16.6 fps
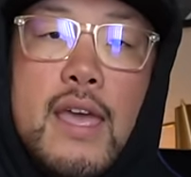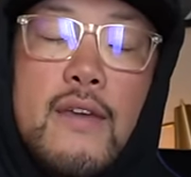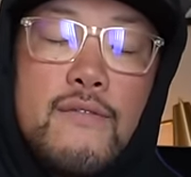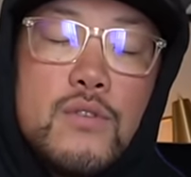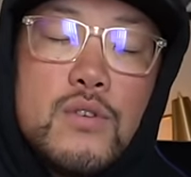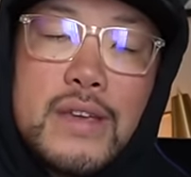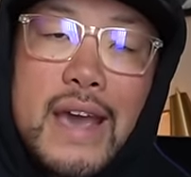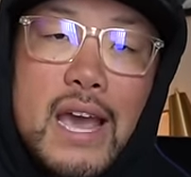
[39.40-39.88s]

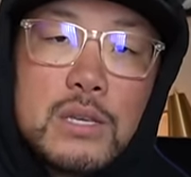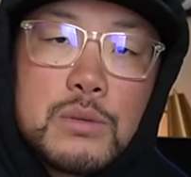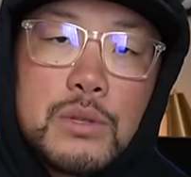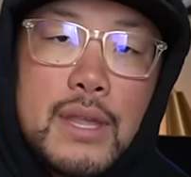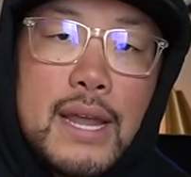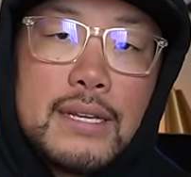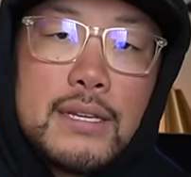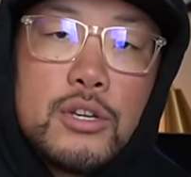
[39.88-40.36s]
If you guys
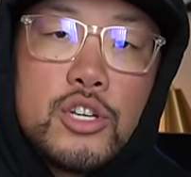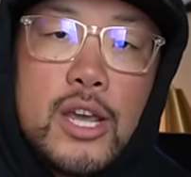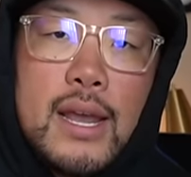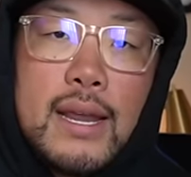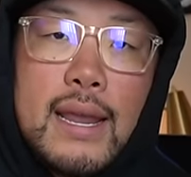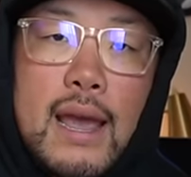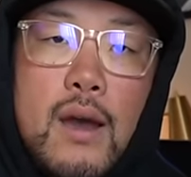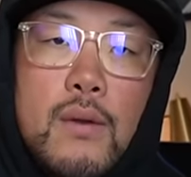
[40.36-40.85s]
would like to
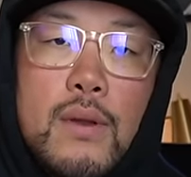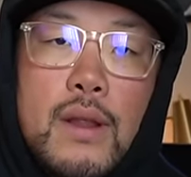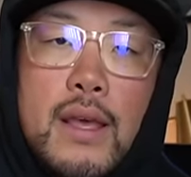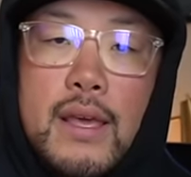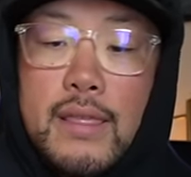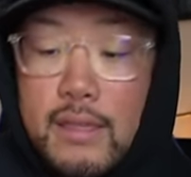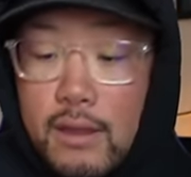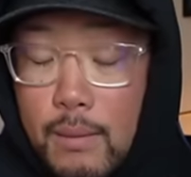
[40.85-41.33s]
check out
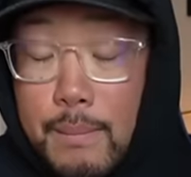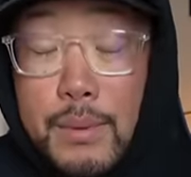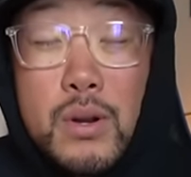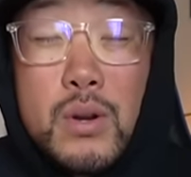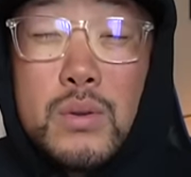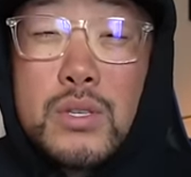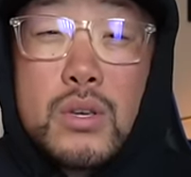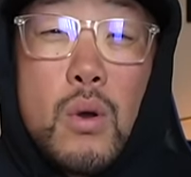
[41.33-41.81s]
their
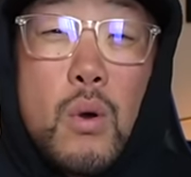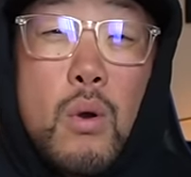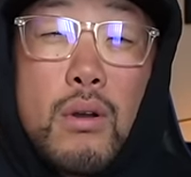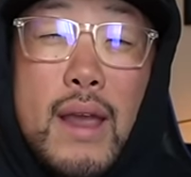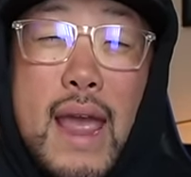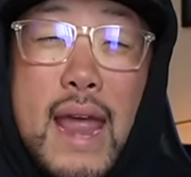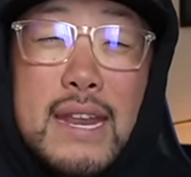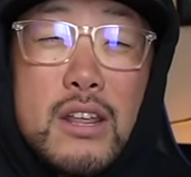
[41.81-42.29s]
boots
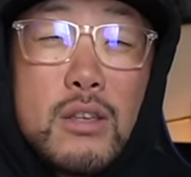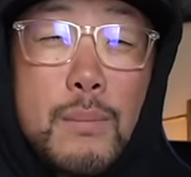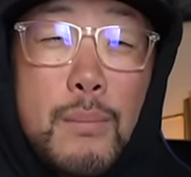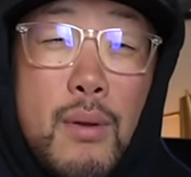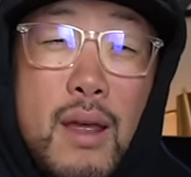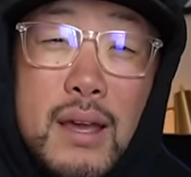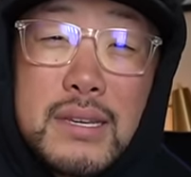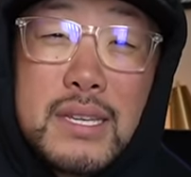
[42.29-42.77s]
or any other
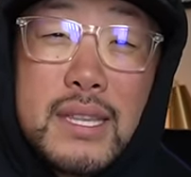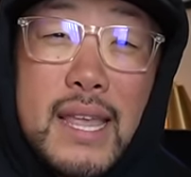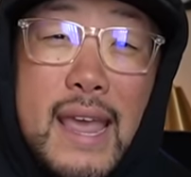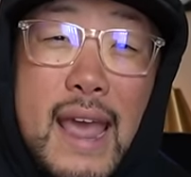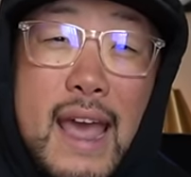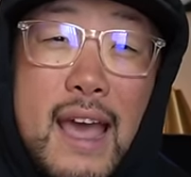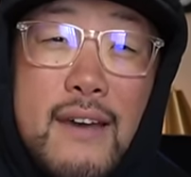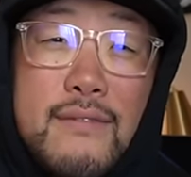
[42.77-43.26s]
products
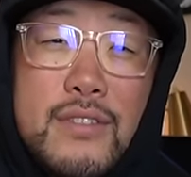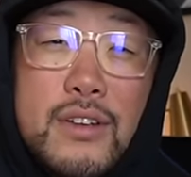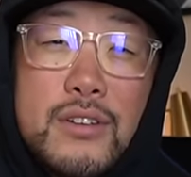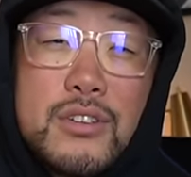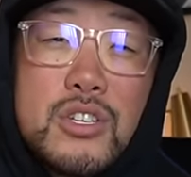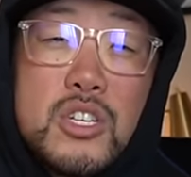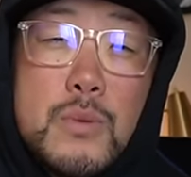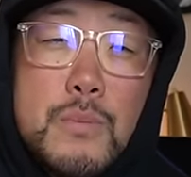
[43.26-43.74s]
they have,
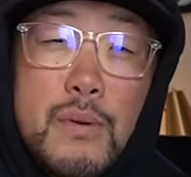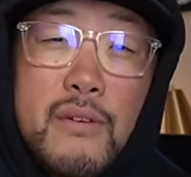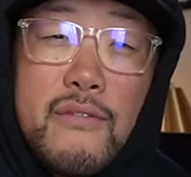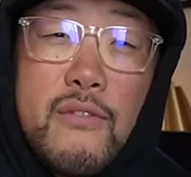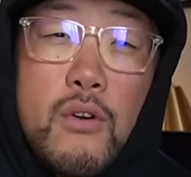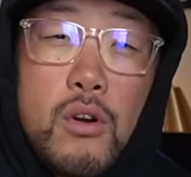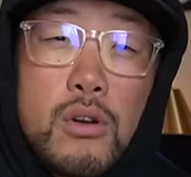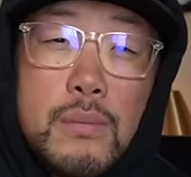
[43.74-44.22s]
they're super
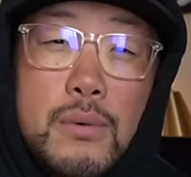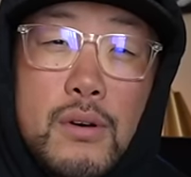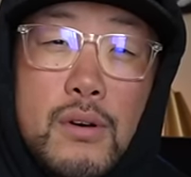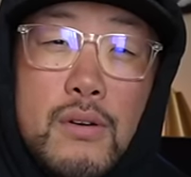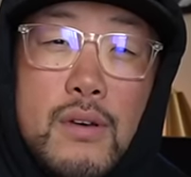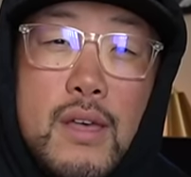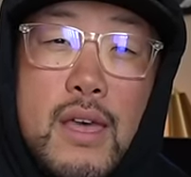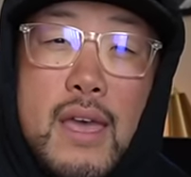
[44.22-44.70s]

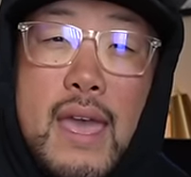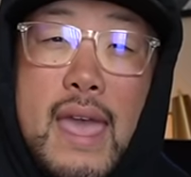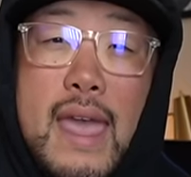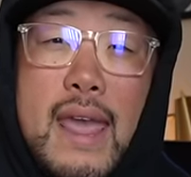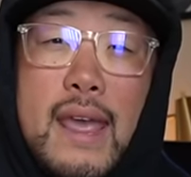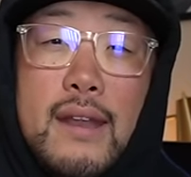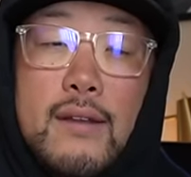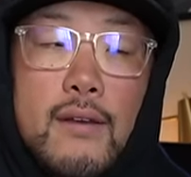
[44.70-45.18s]
affordable
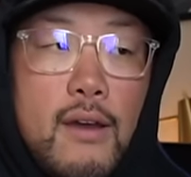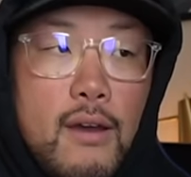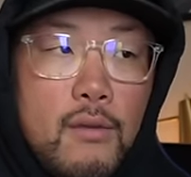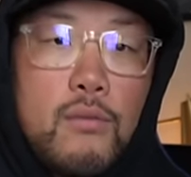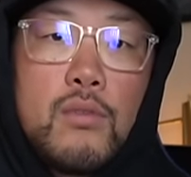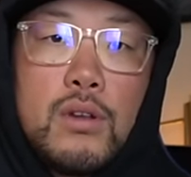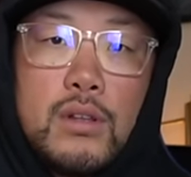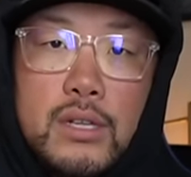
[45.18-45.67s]
and a
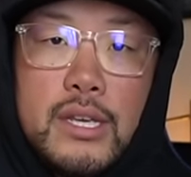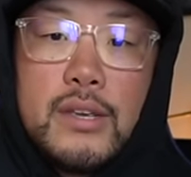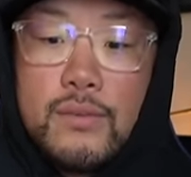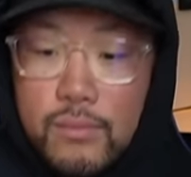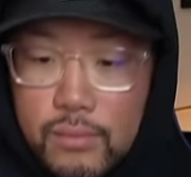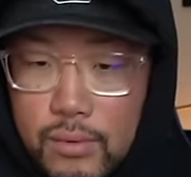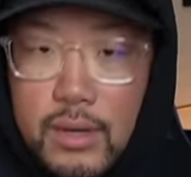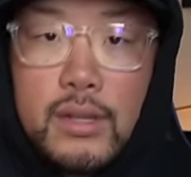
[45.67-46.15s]
really,
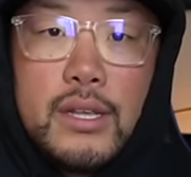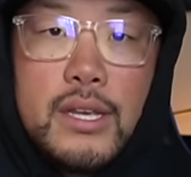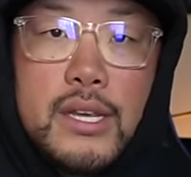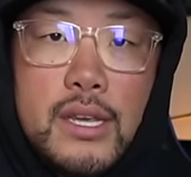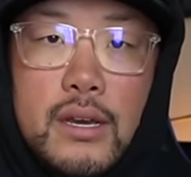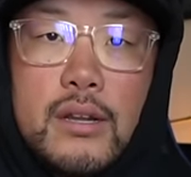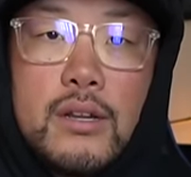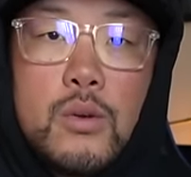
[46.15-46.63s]
really
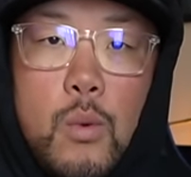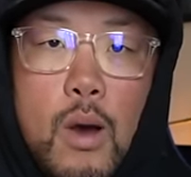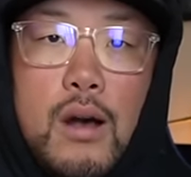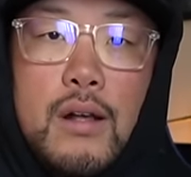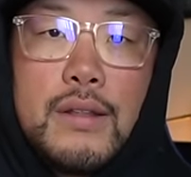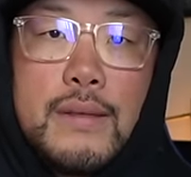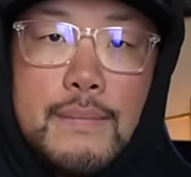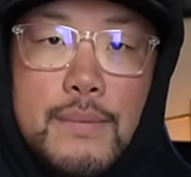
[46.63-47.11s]
good
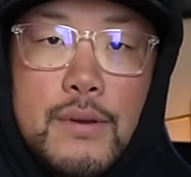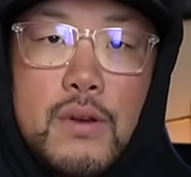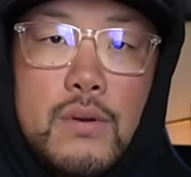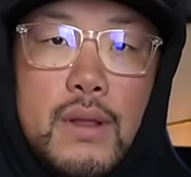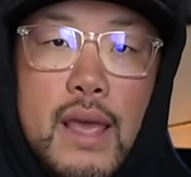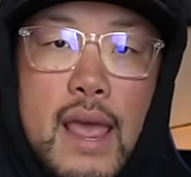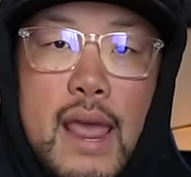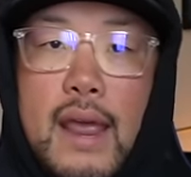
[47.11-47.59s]
quality
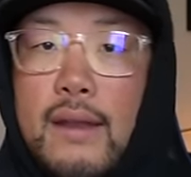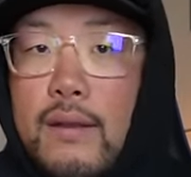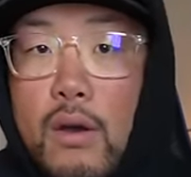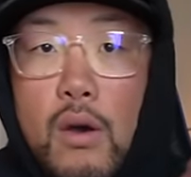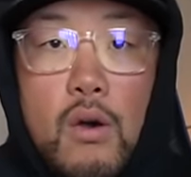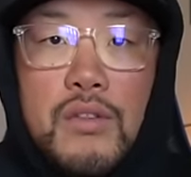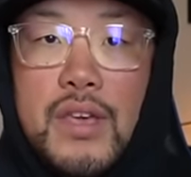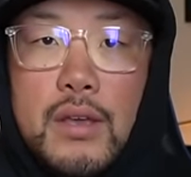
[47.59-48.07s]
boot, and
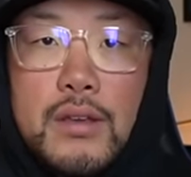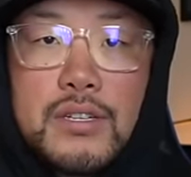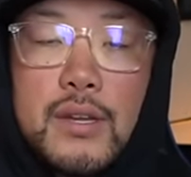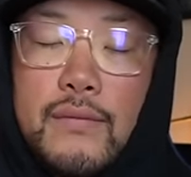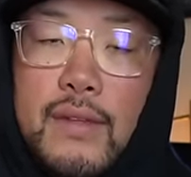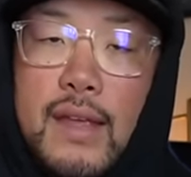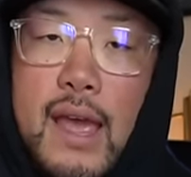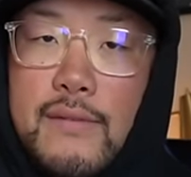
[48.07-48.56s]
all the other
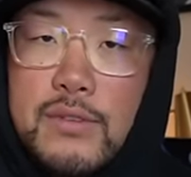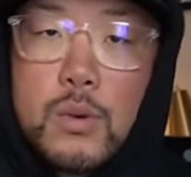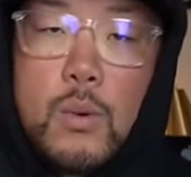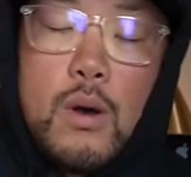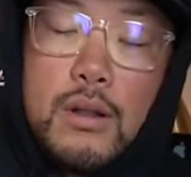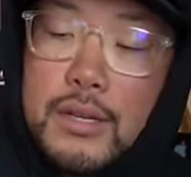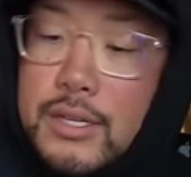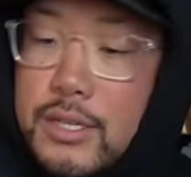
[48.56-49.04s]
stuff they have is
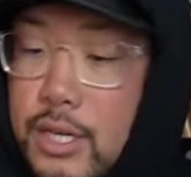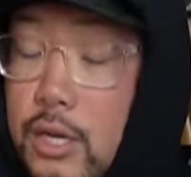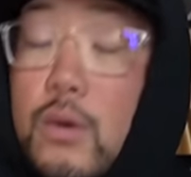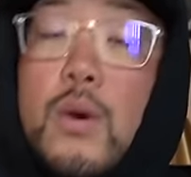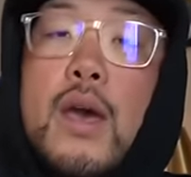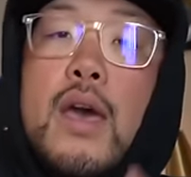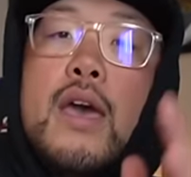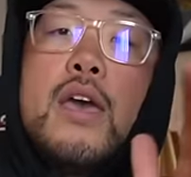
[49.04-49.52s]
quality
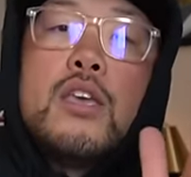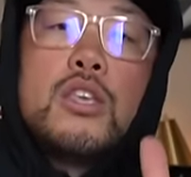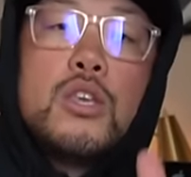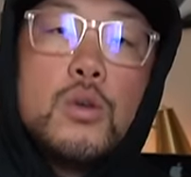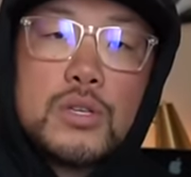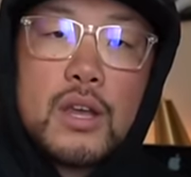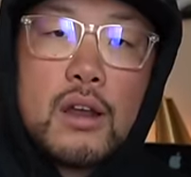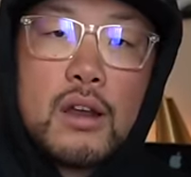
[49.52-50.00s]
too.
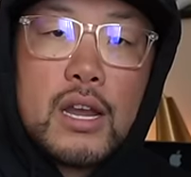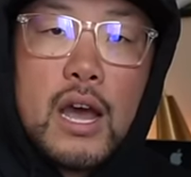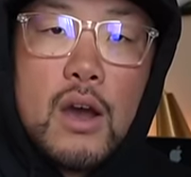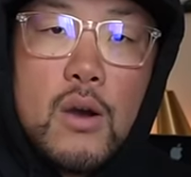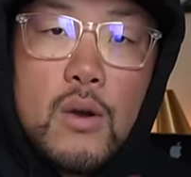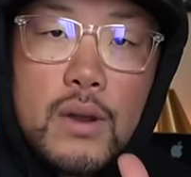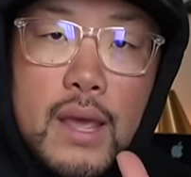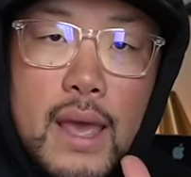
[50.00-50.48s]
Use our
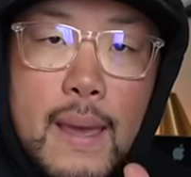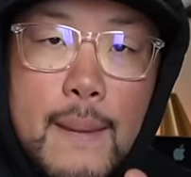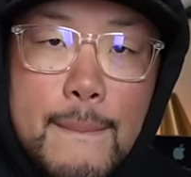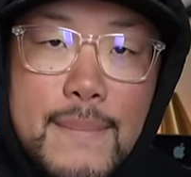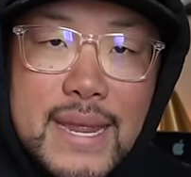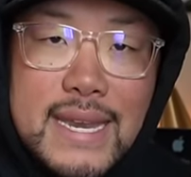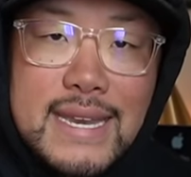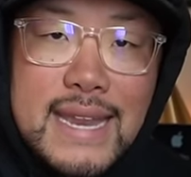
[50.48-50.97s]
code
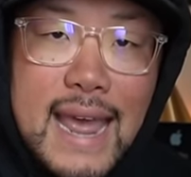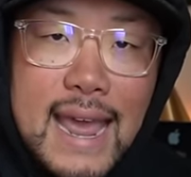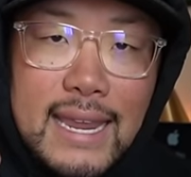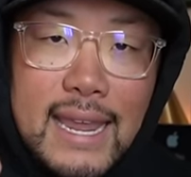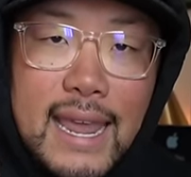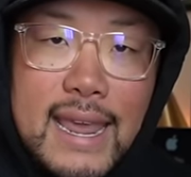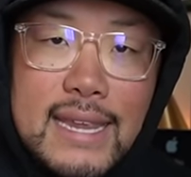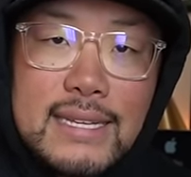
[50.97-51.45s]

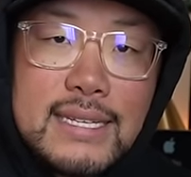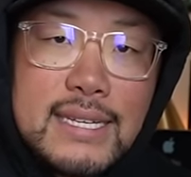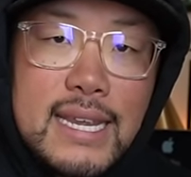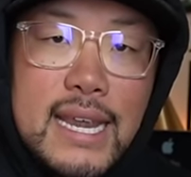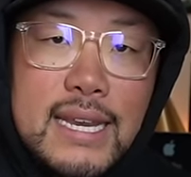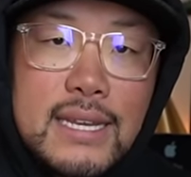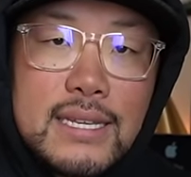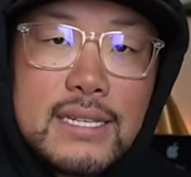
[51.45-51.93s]

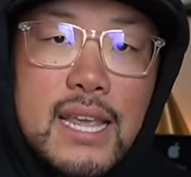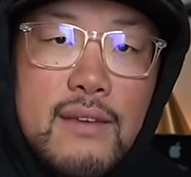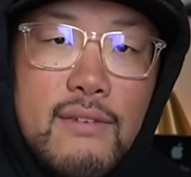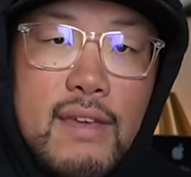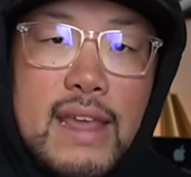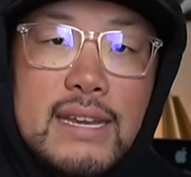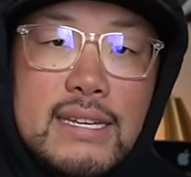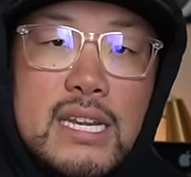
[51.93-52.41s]
minndak18 to
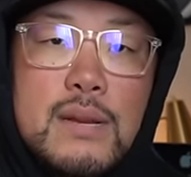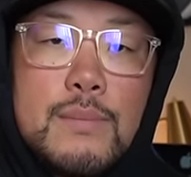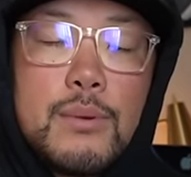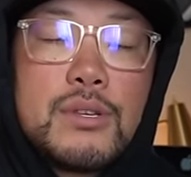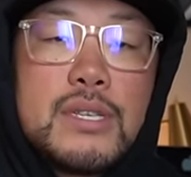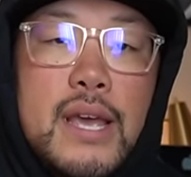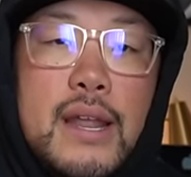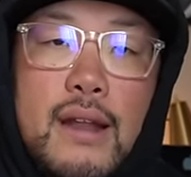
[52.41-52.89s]
save
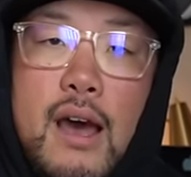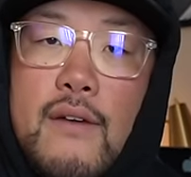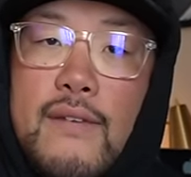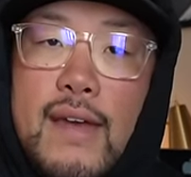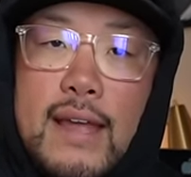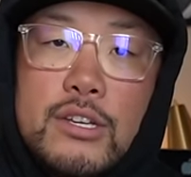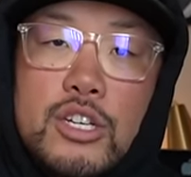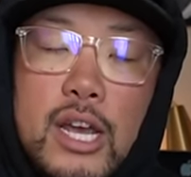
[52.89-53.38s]
18%
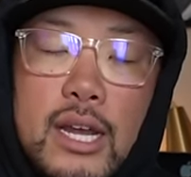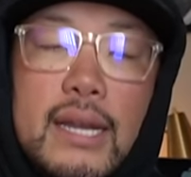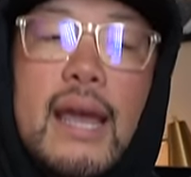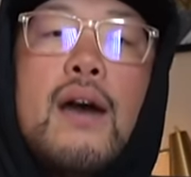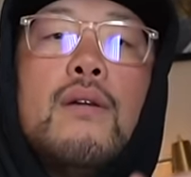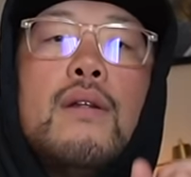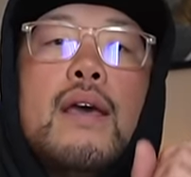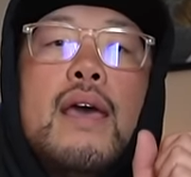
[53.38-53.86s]
off at
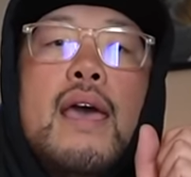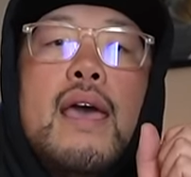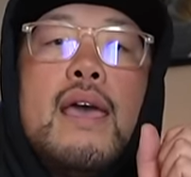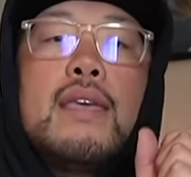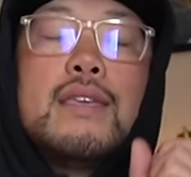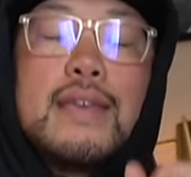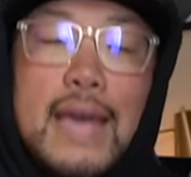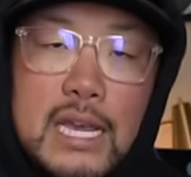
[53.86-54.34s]
checkout.
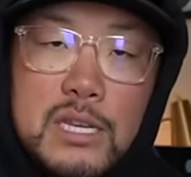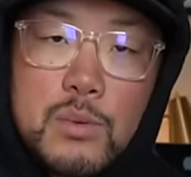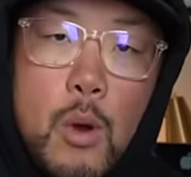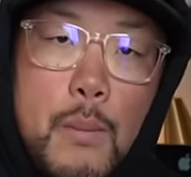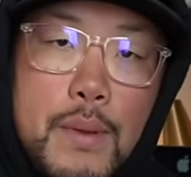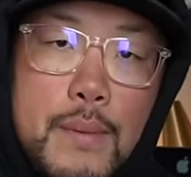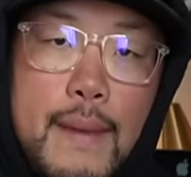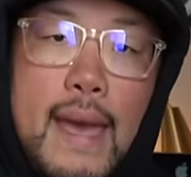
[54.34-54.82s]
You guys
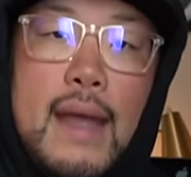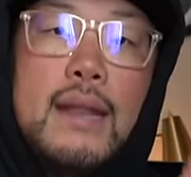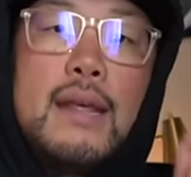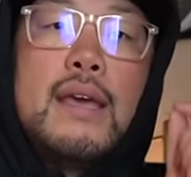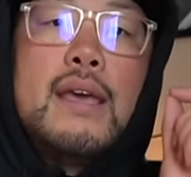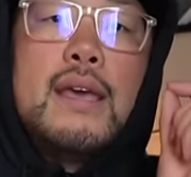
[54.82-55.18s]
won't be mad.